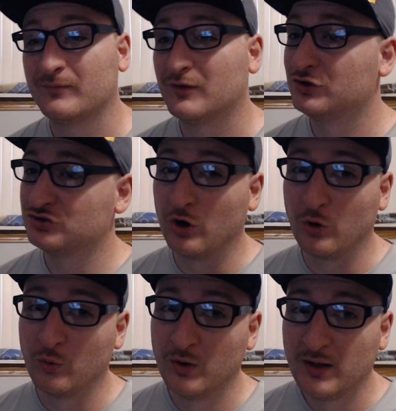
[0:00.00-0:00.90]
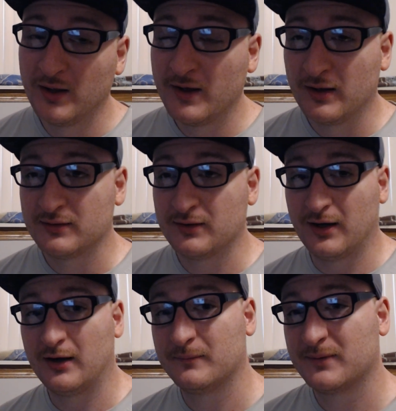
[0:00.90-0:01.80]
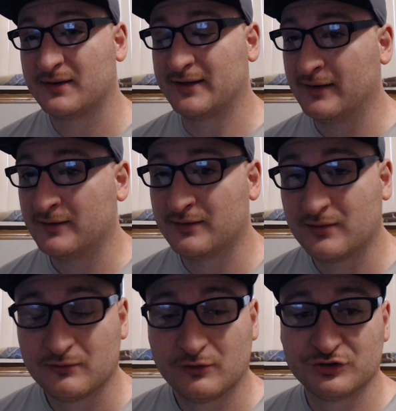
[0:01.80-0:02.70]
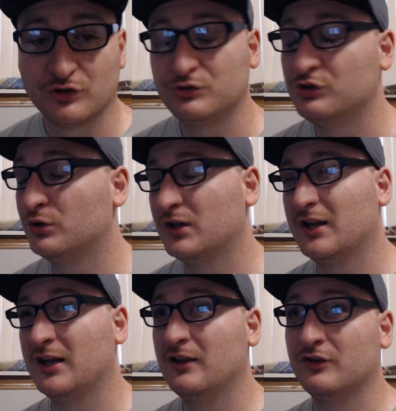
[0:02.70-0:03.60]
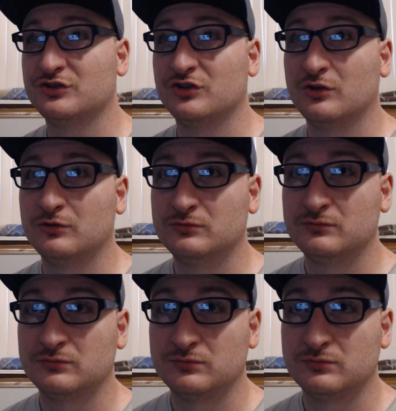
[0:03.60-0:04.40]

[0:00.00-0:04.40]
There's no sex, there's no nudity, there's no